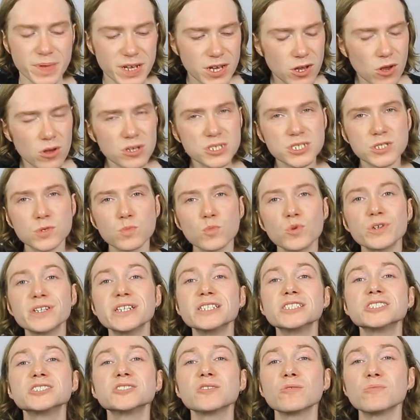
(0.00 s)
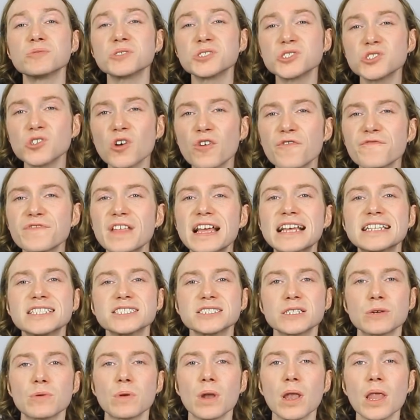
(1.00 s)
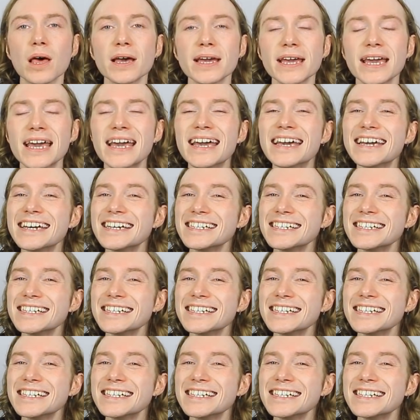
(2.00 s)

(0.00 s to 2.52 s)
Because the wood is so soft and so light,